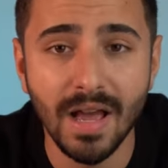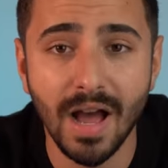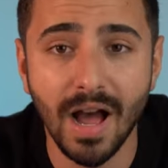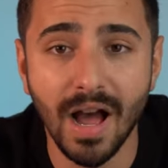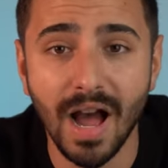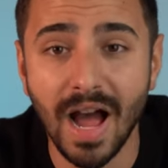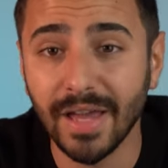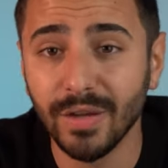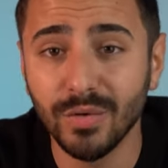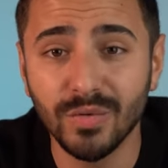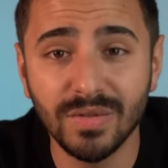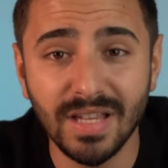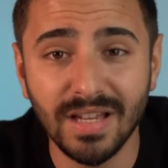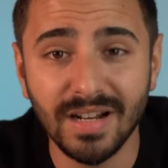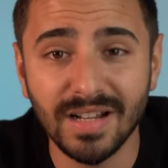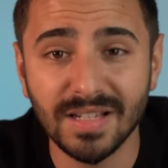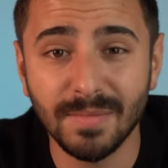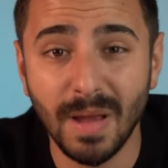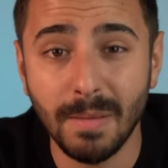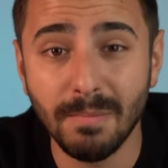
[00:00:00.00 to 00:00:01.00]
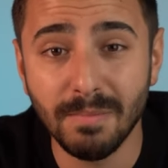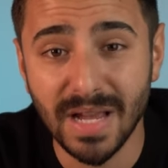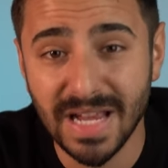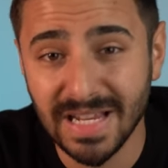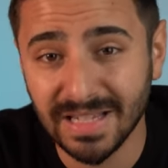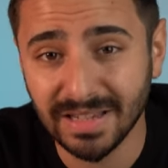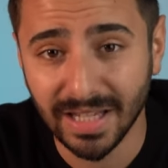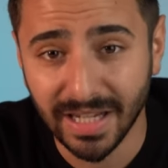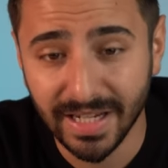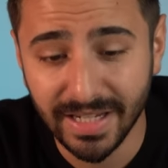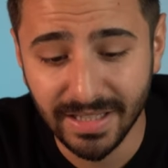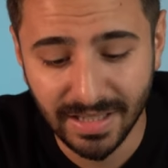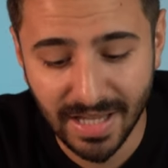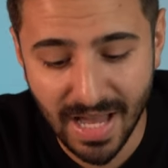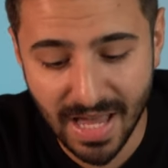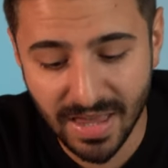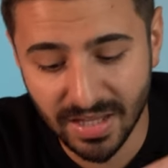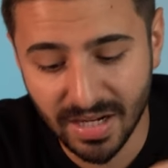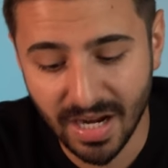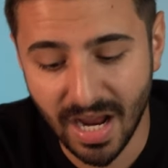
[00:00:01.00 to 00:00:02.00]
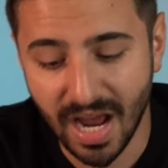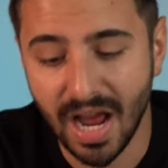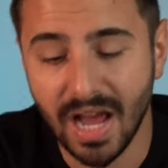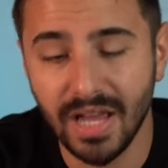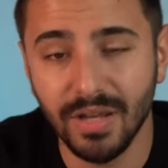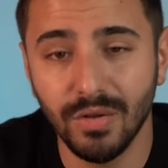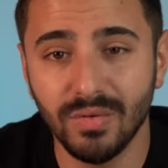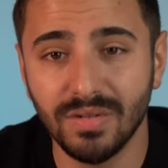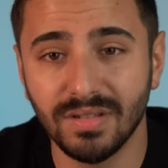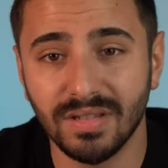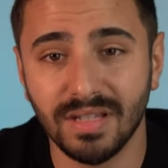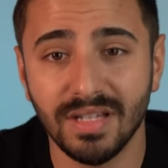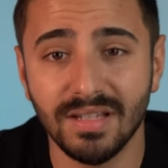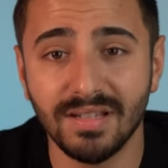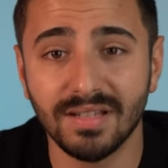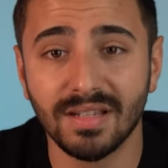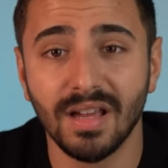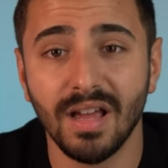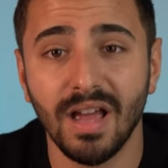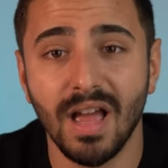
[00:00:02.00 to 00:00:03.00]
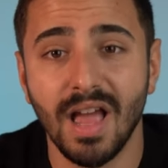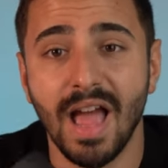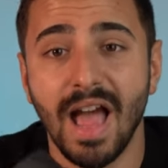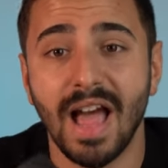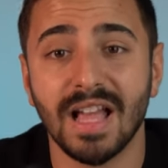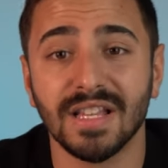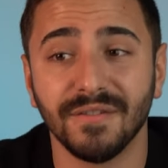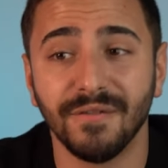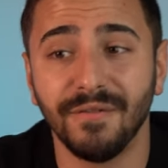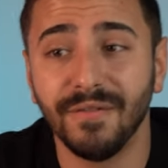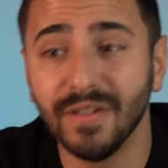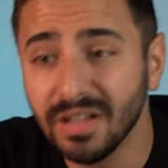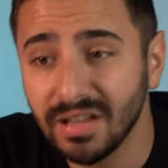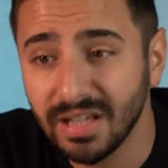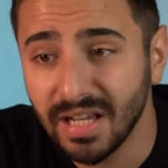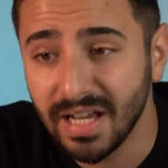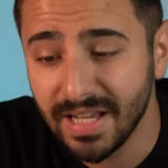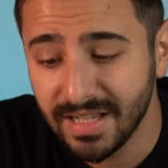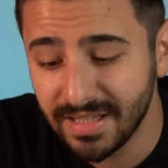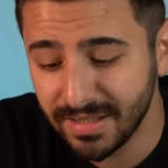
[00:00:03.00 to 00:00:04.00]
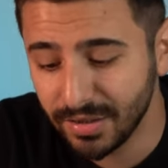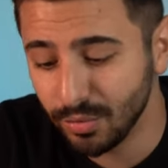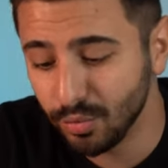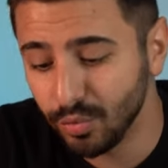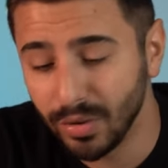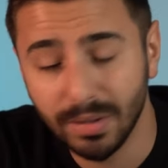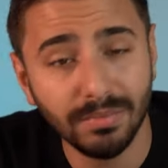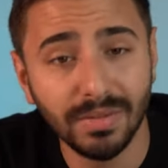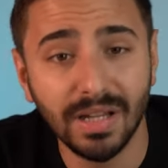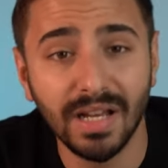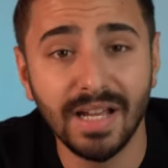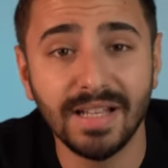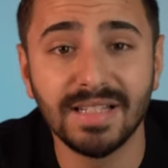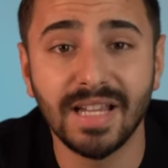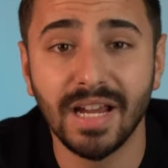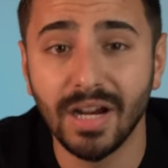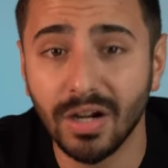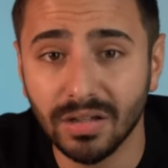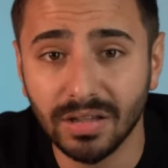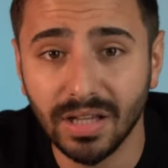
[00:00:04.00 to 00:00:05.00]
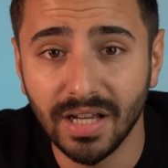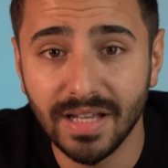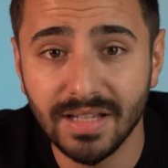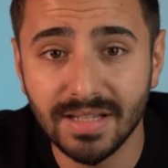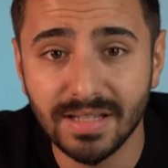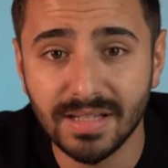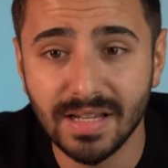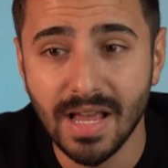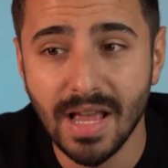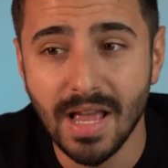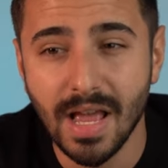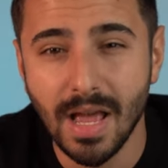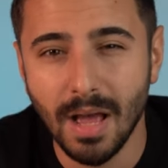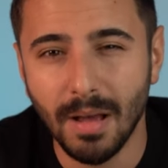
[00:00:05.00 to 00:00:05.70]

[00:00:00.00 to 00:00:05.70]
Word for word: Uh, I use that as my main light, and then I use these as fill lights, rim lights, hair lights,